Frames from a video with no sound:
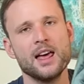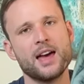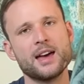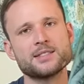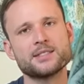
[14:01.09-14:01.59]

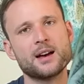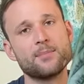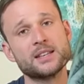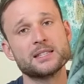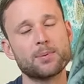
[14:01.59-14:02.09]
as
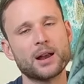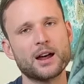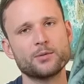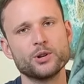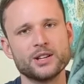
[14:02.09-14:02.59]
a
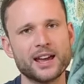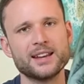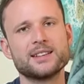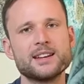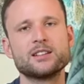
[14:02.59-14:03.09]
plant would
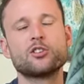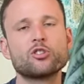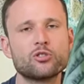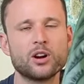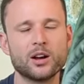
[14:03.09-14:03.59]
get that
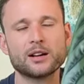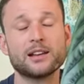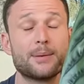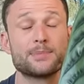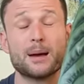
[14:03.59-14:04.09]

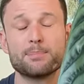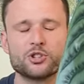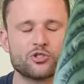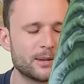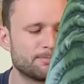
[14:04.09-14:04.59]
climbs up a
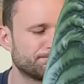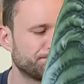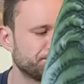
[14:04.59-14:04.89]
tree.